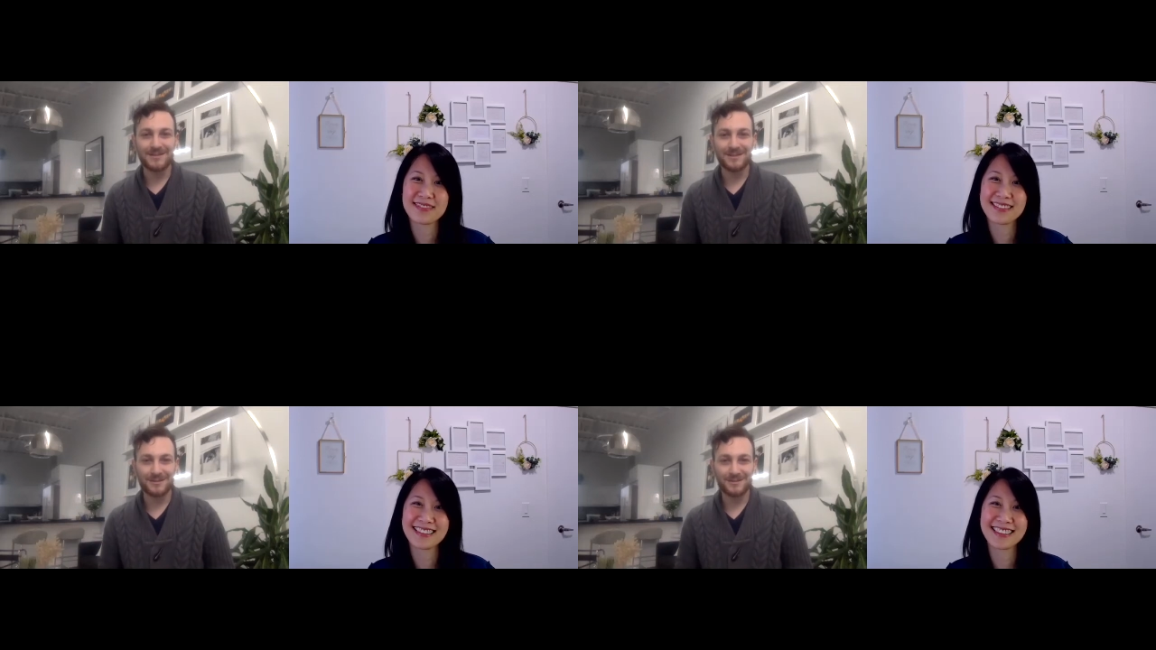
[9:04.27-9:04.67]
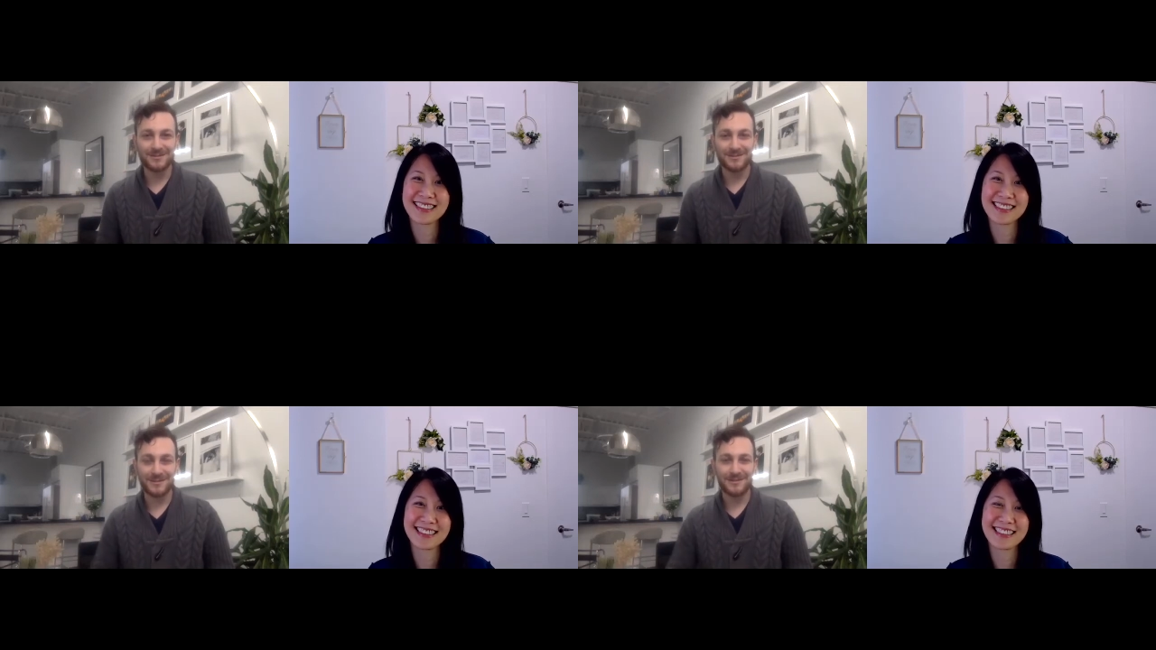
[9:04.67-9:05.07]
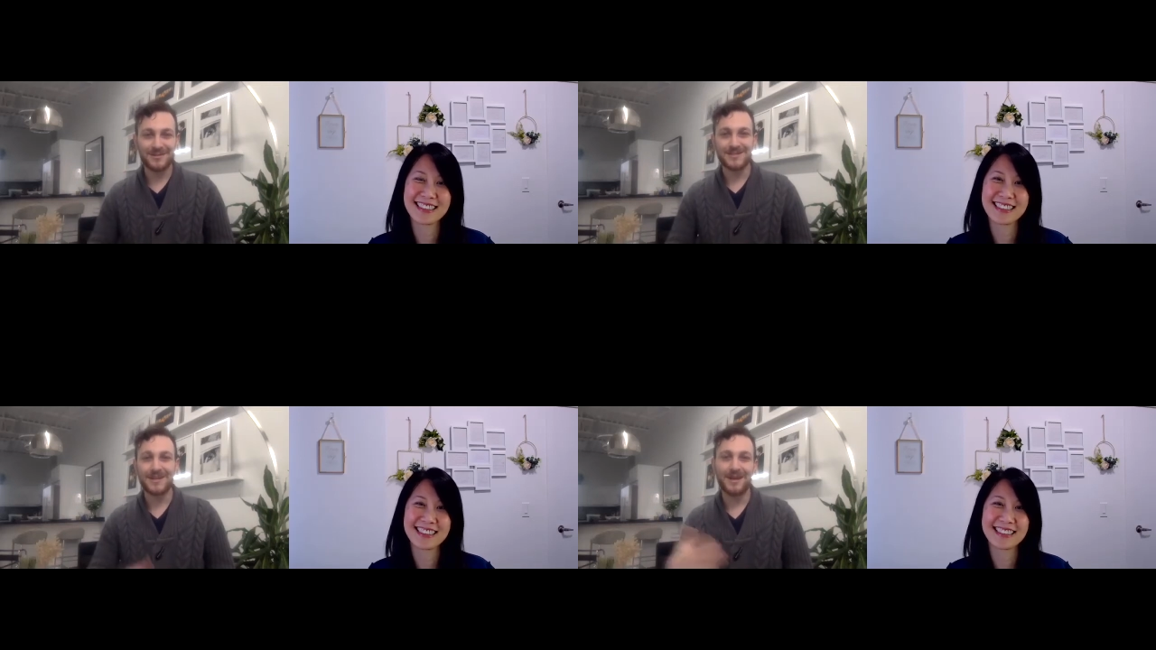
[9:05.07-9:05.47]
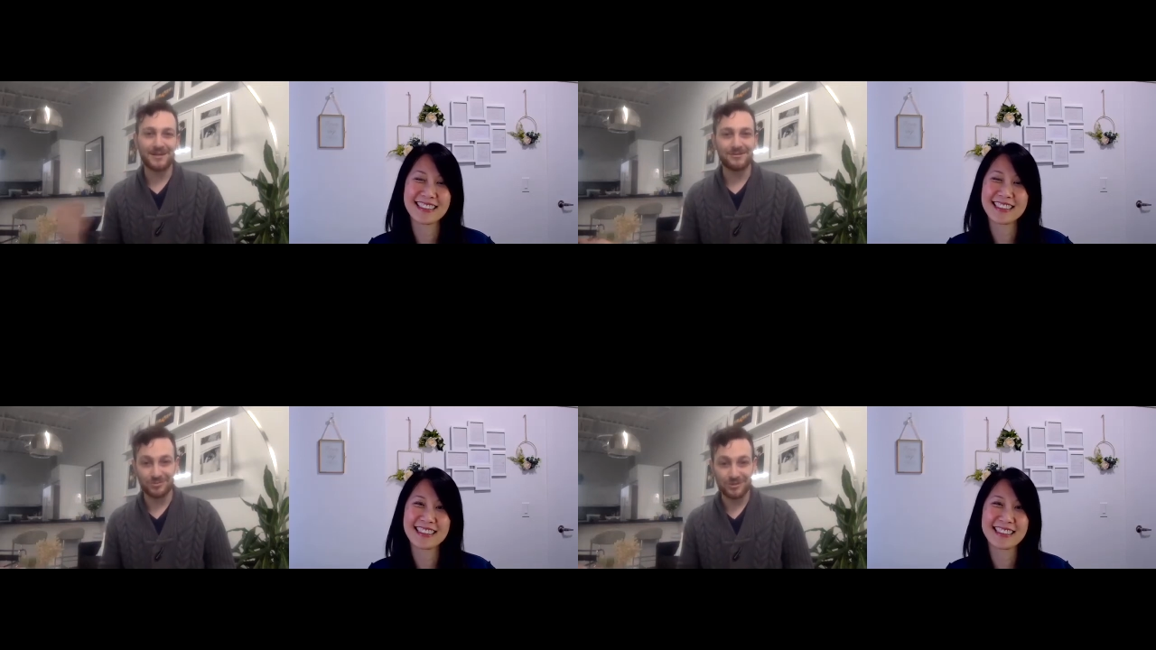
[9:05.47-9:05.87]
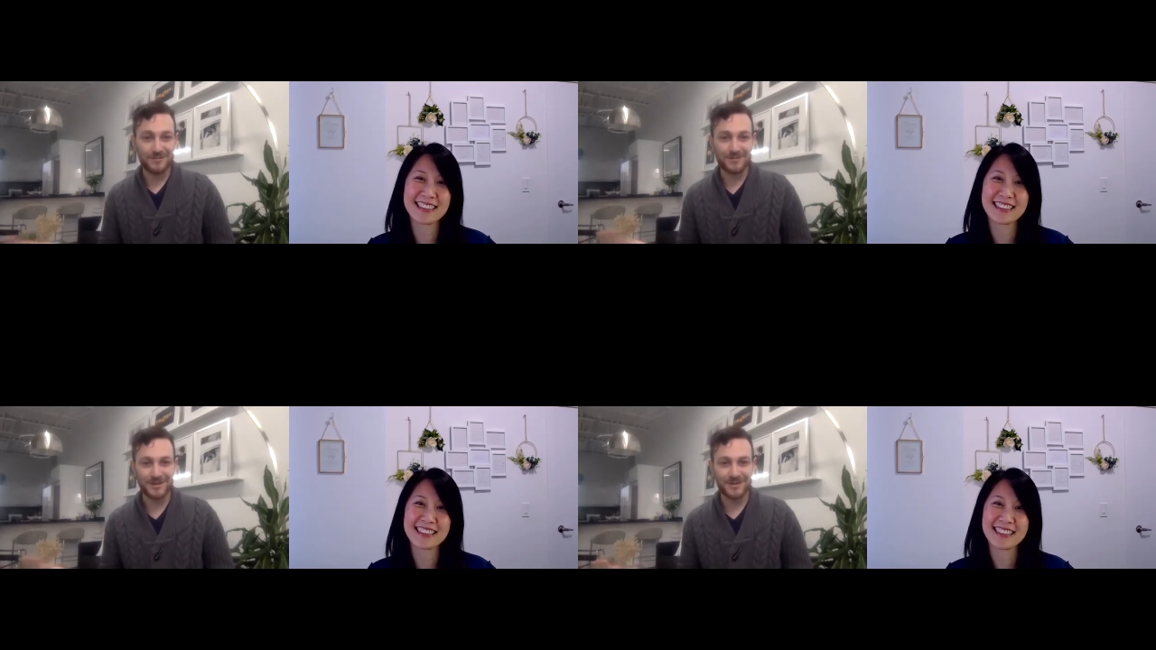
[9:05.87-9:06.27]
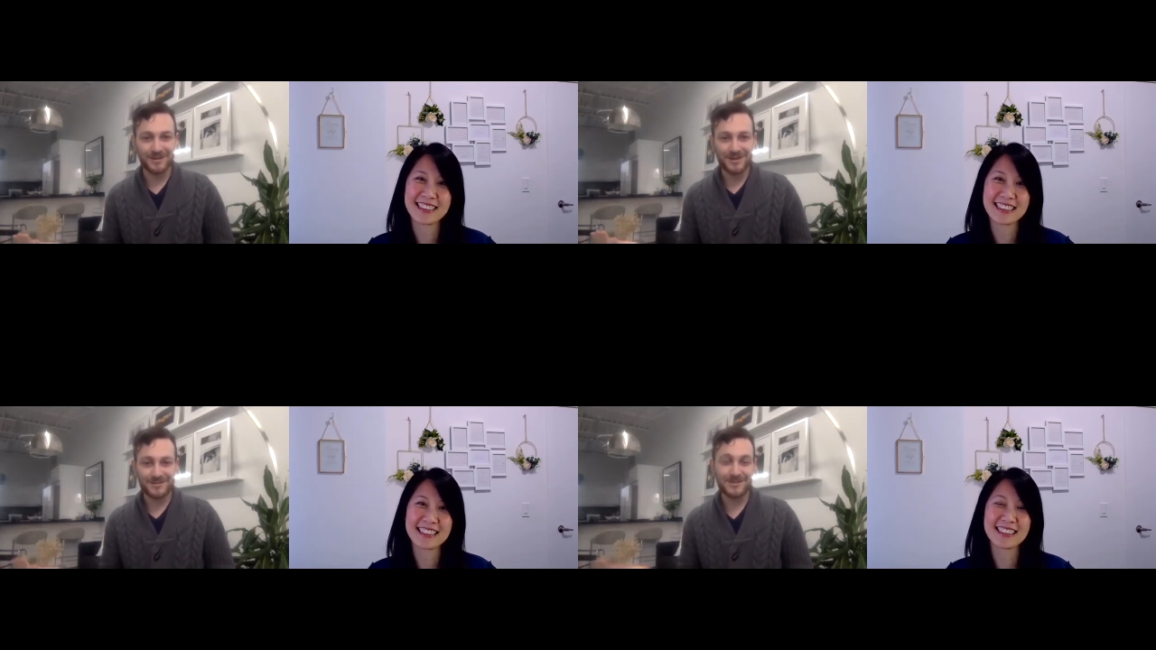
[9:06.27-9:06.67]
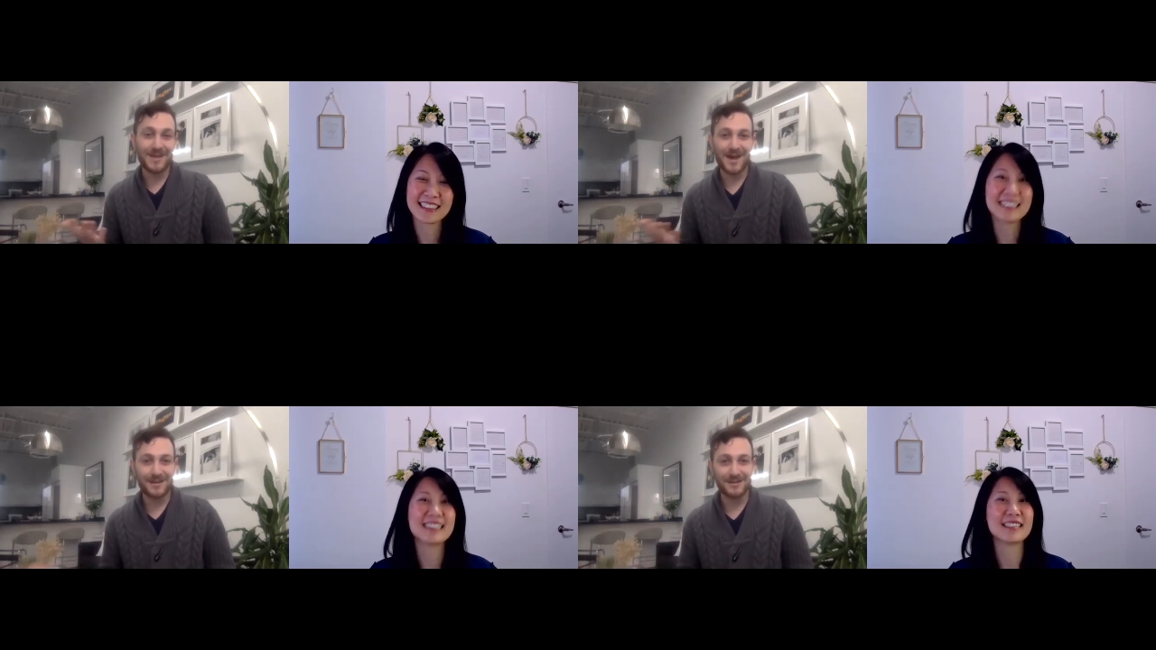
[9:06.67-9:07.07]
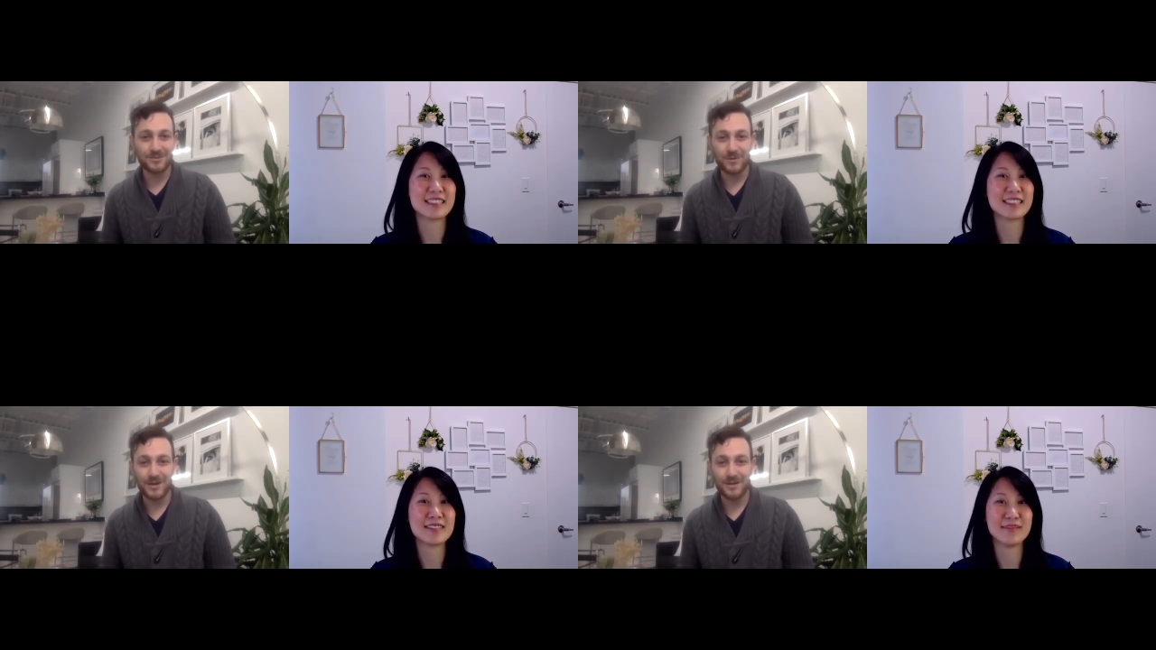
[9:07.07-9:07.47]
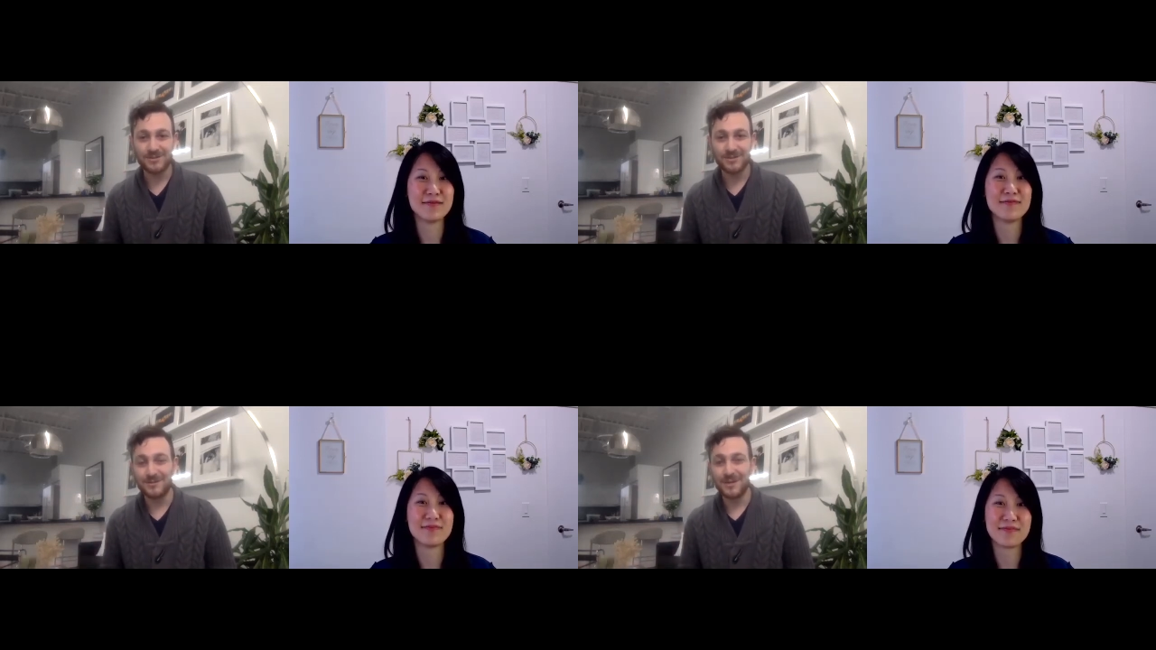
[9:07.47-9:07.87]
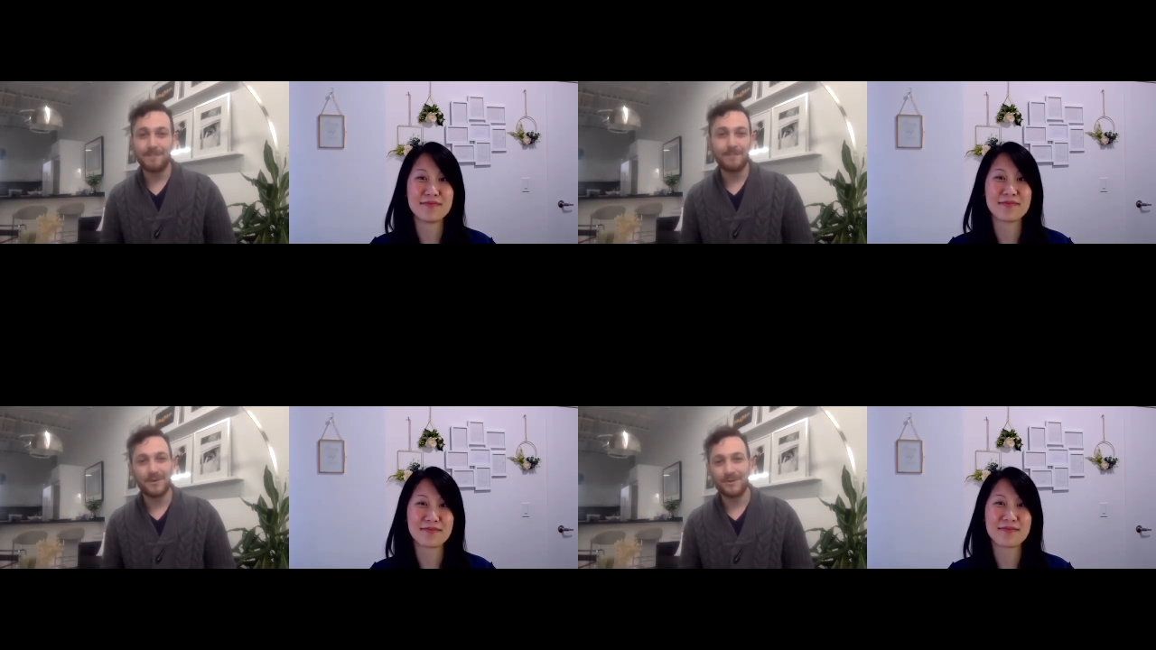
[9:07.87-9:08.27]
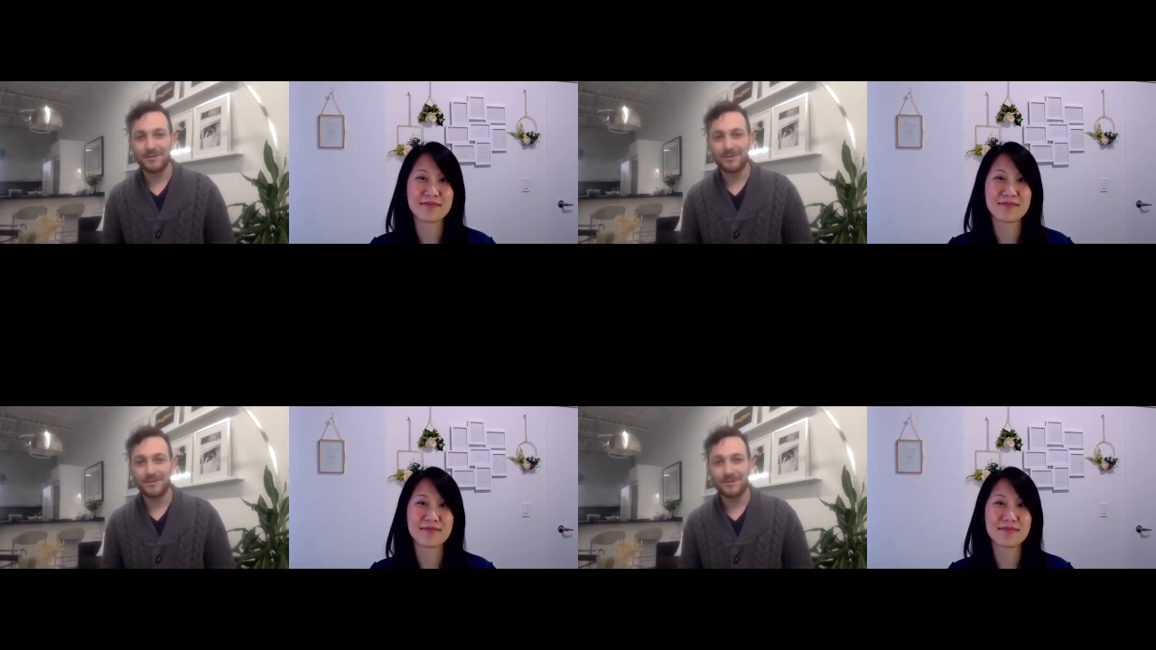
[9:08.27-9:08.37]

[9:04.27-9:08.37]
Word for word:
Speaker 1: there's this heightened drama to that as well. So you get both